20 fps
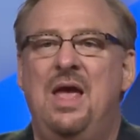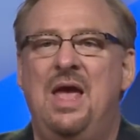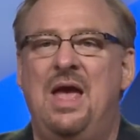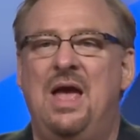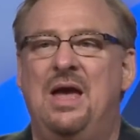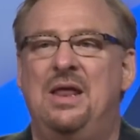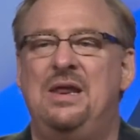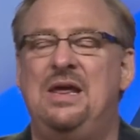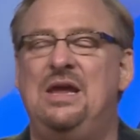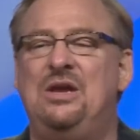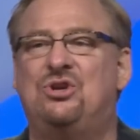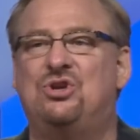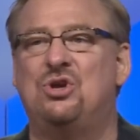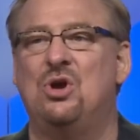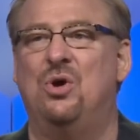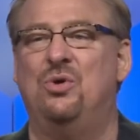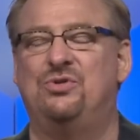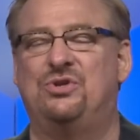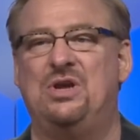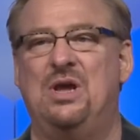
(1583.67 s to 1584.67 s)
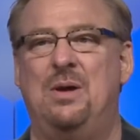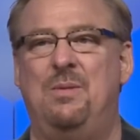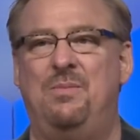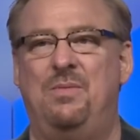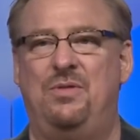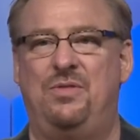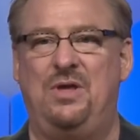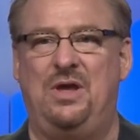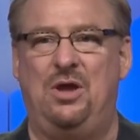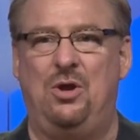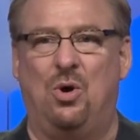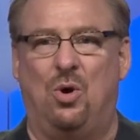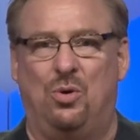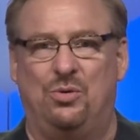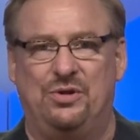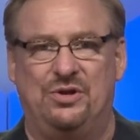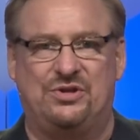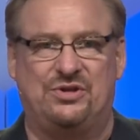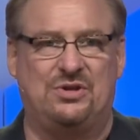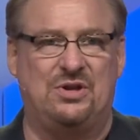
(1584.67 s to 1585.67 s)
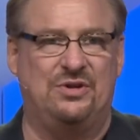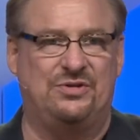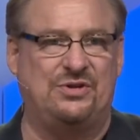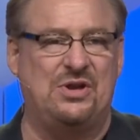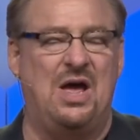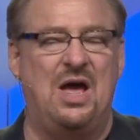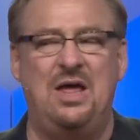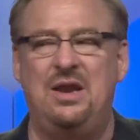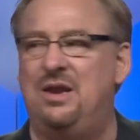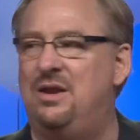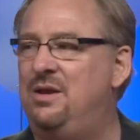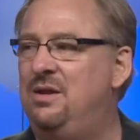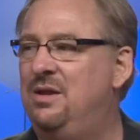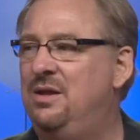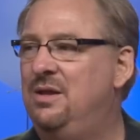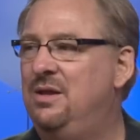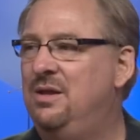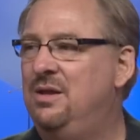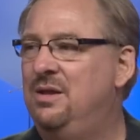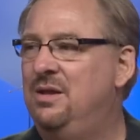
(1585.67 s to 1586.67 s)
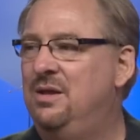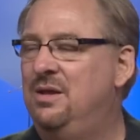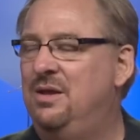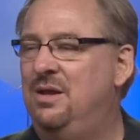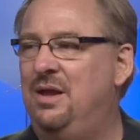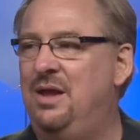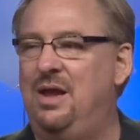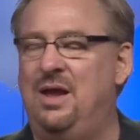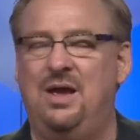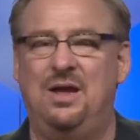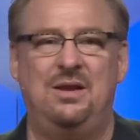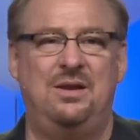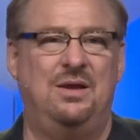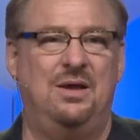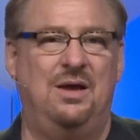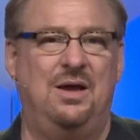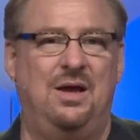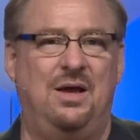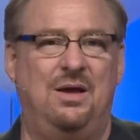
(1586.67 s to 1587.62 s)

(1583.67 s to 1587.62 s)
And he shows him the oldest son, and